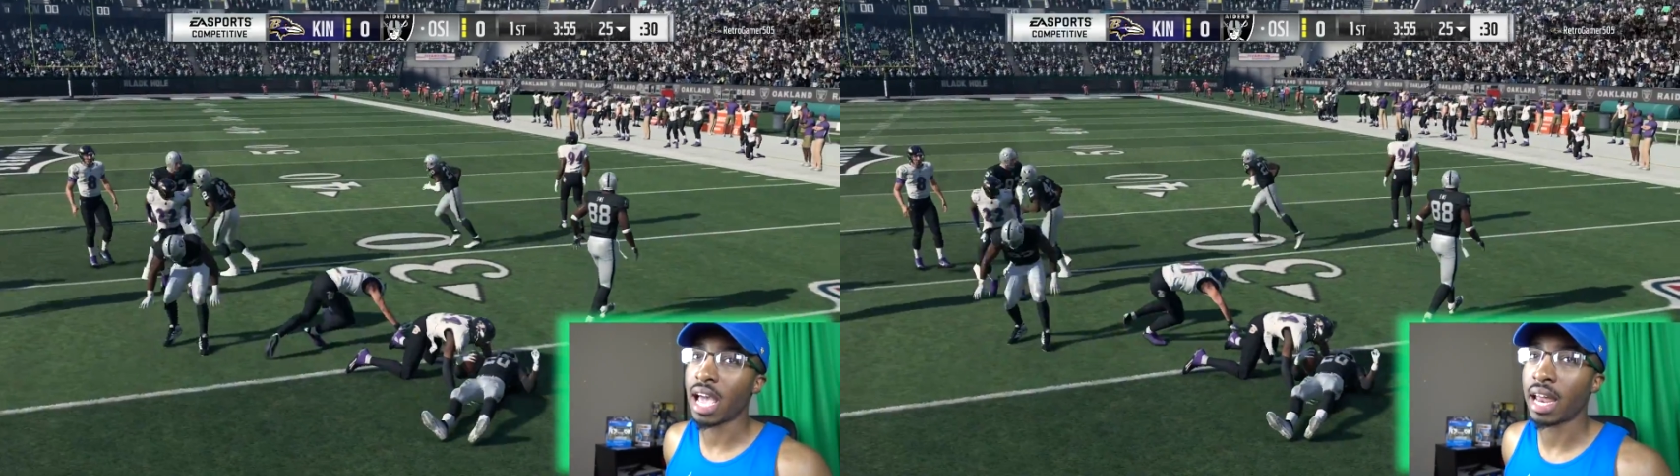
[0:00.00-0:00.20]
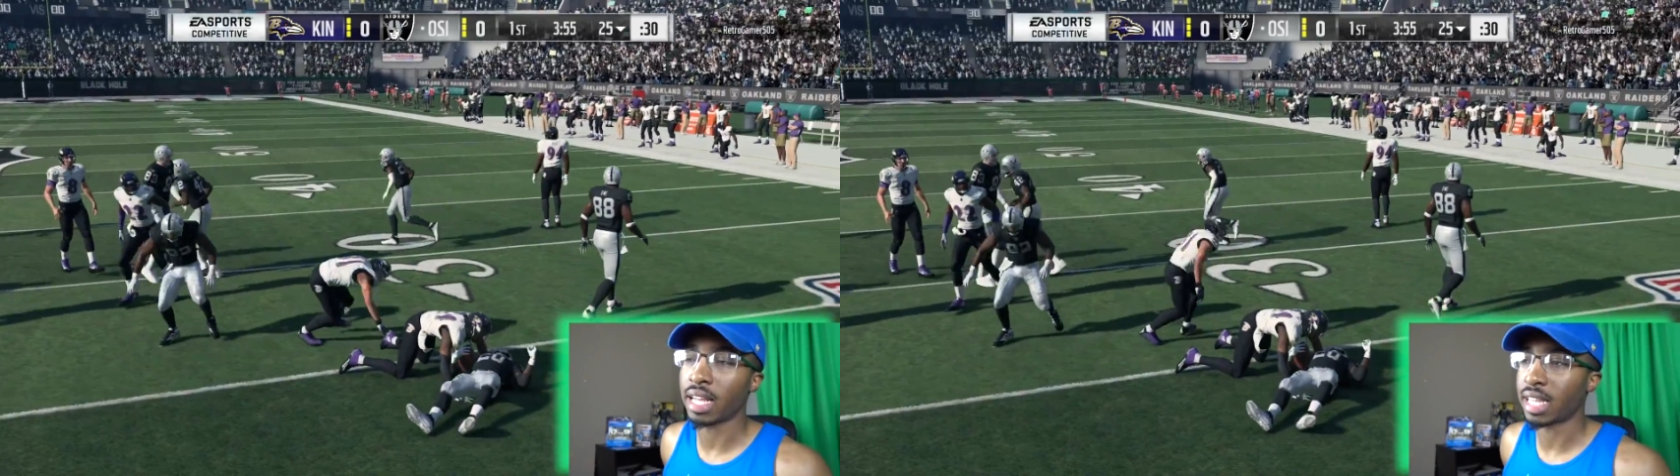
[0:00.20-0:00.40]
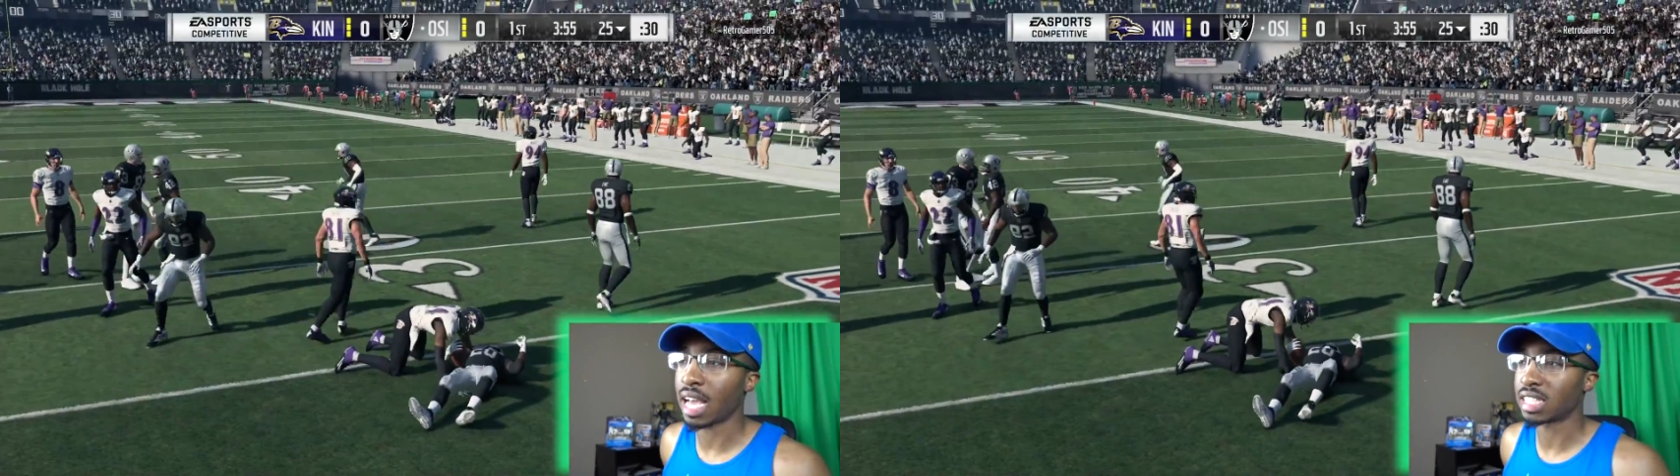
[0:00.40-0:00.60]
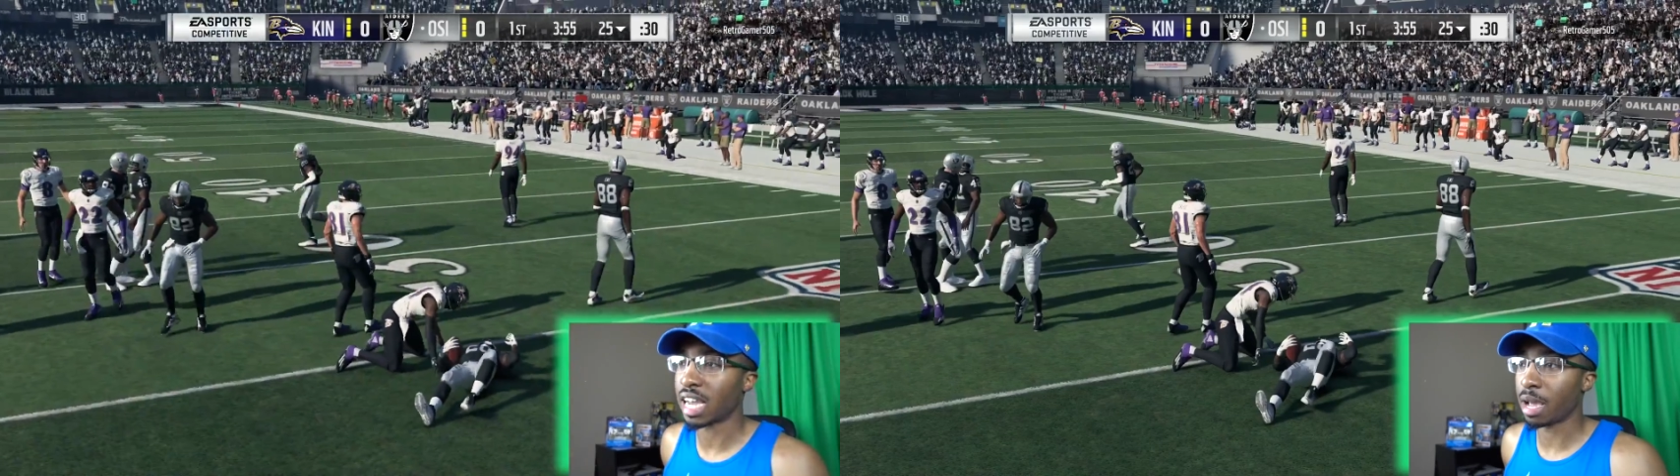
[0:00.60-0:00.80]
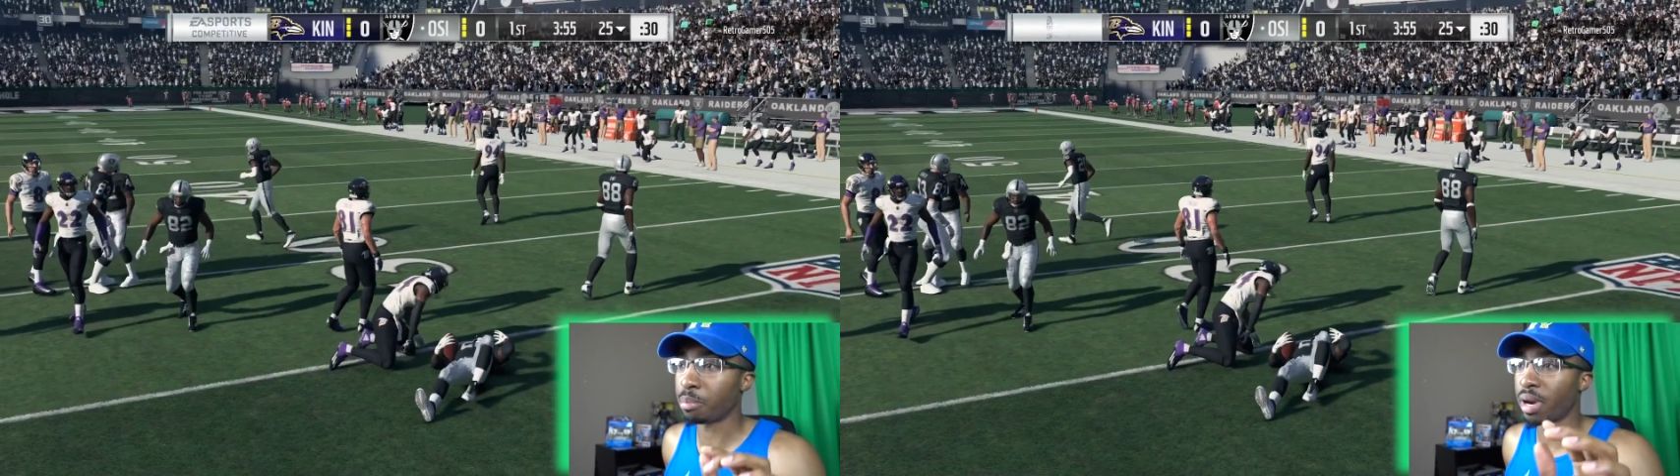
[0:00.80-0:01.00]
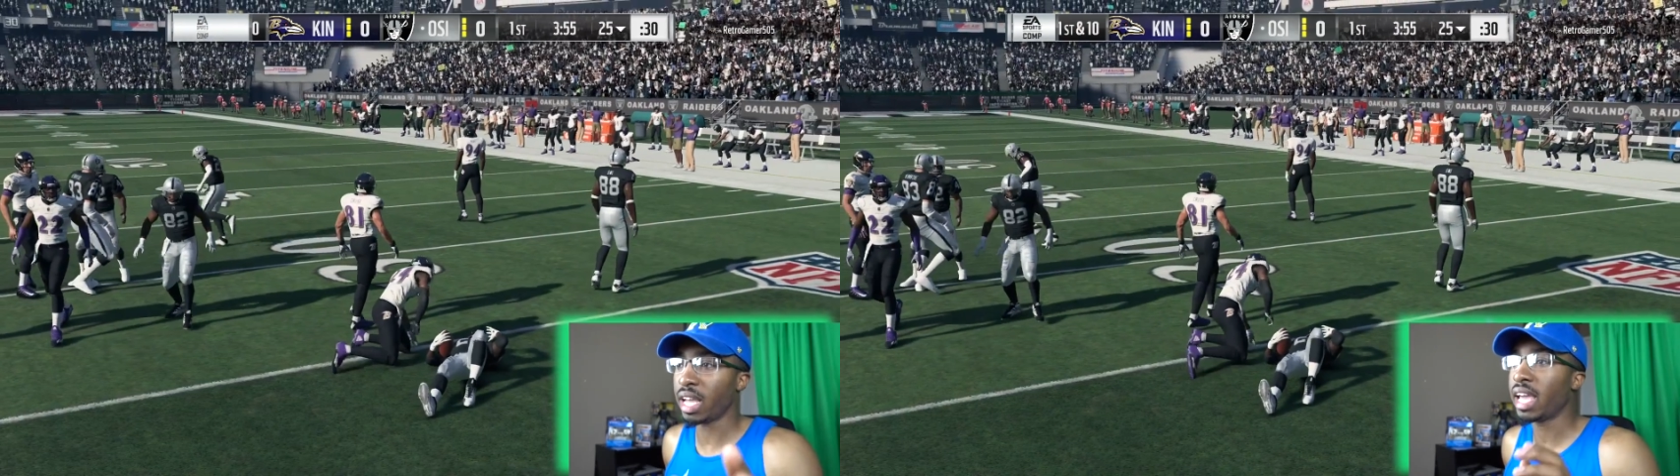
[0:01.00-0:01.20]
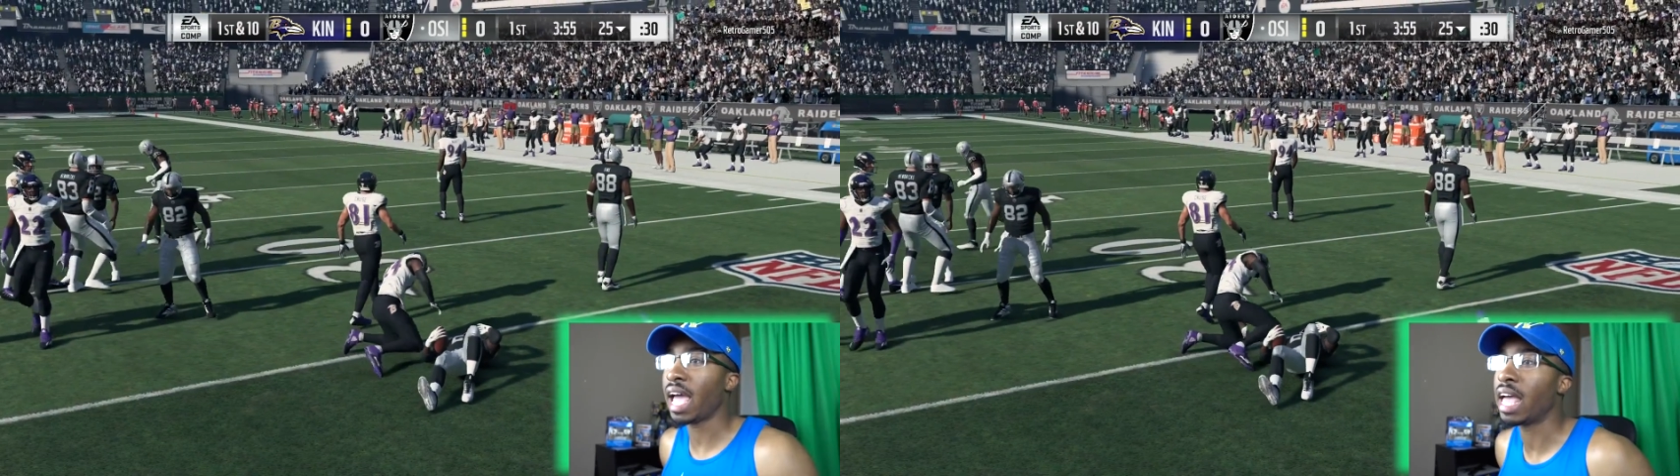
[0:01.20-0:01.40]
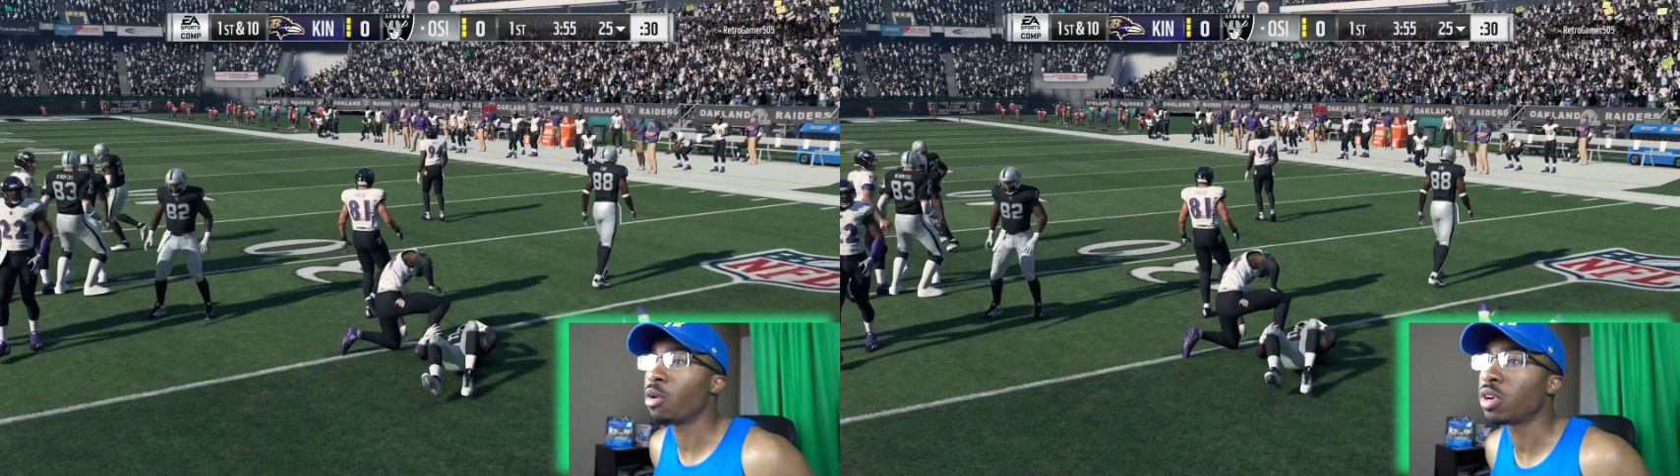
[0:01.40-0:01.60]
had it that time. But
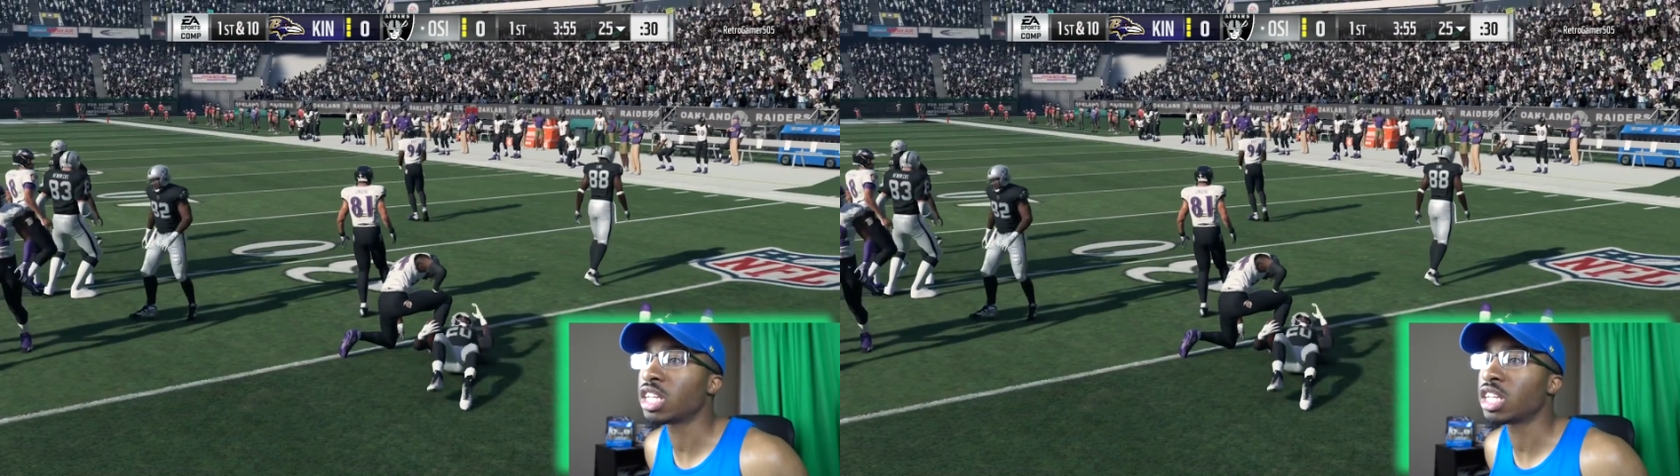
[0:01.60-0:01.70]
yeah, it will